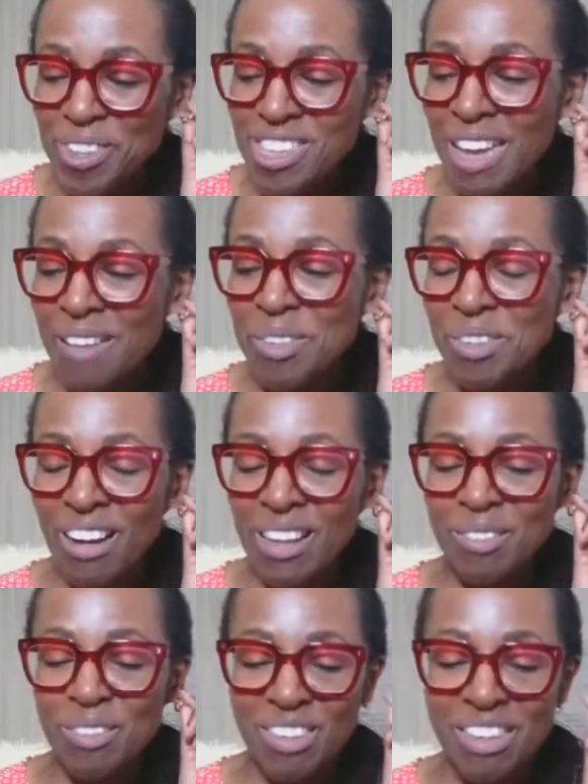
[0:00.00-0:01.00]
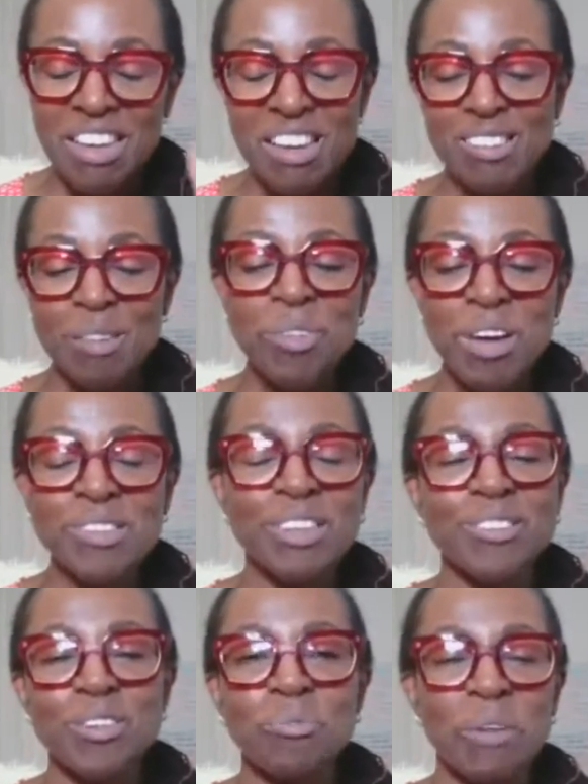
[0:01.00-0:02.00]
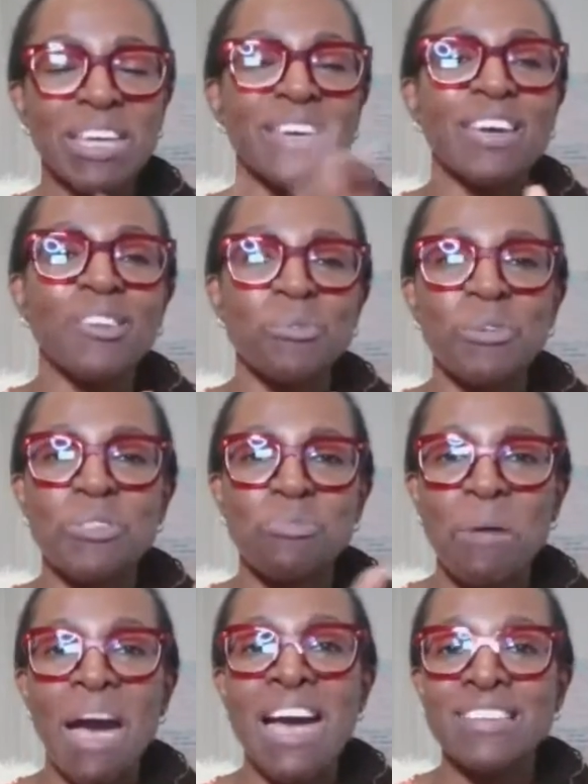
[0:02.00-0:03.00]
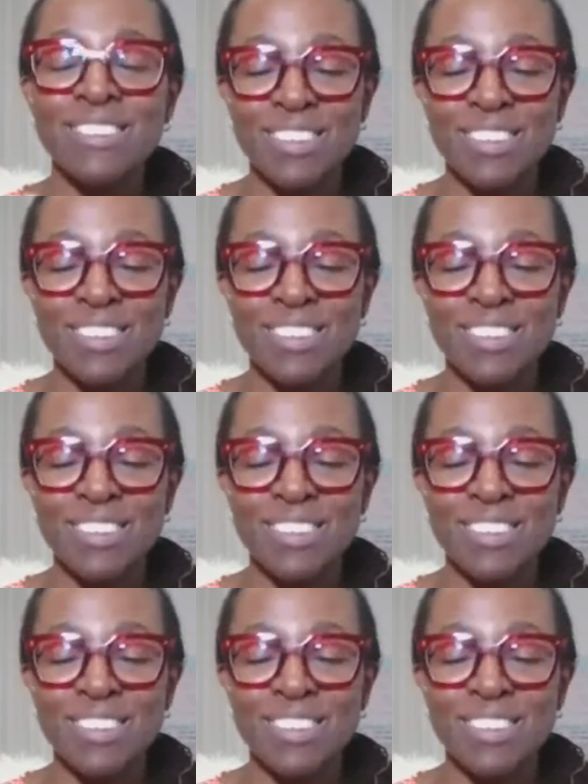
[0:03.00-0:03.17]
James, that sometimes I'd do big gigs with bands,